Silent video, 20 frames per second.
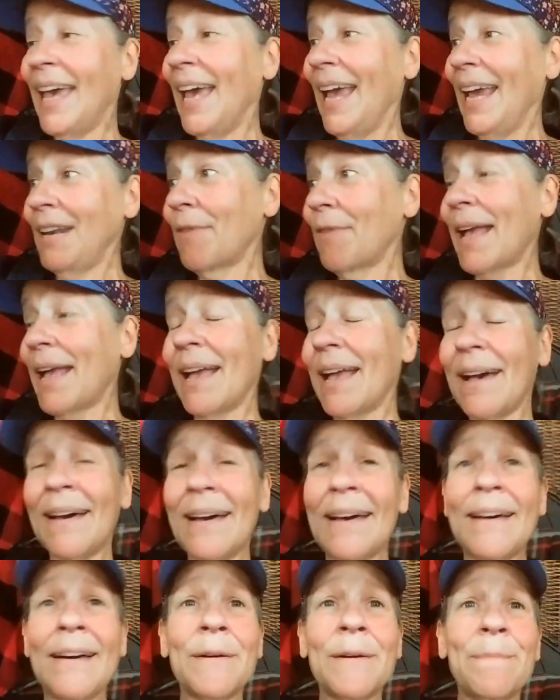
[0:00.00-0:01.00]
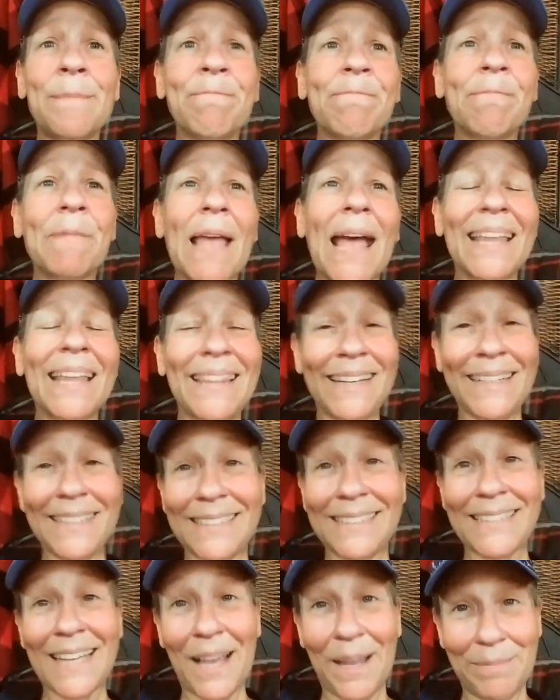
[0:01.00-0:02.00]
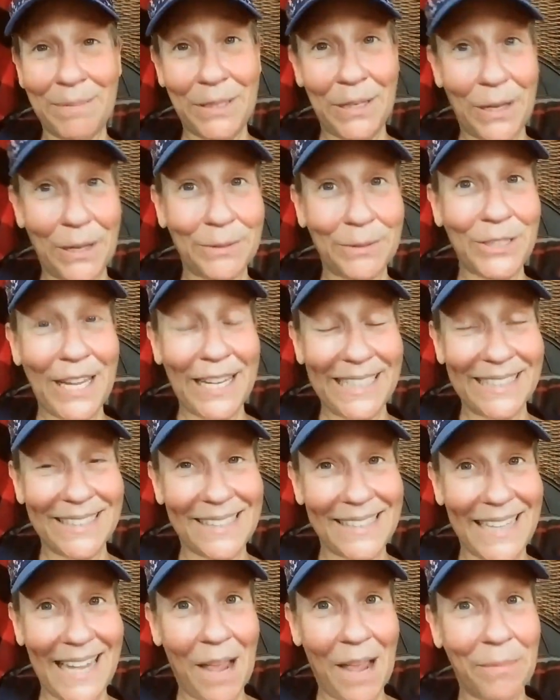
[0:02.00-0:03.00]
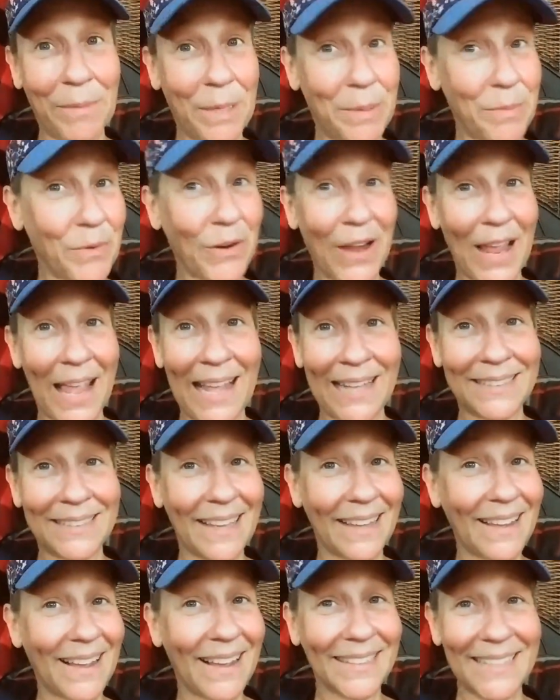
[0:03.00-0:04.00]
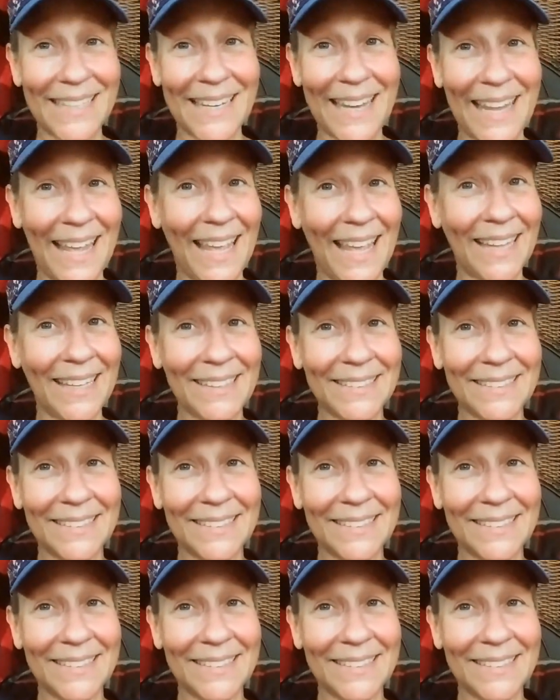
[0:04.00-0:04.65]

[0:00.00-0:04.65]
anyway, I think it's time to go check and see how many more eggs I got today.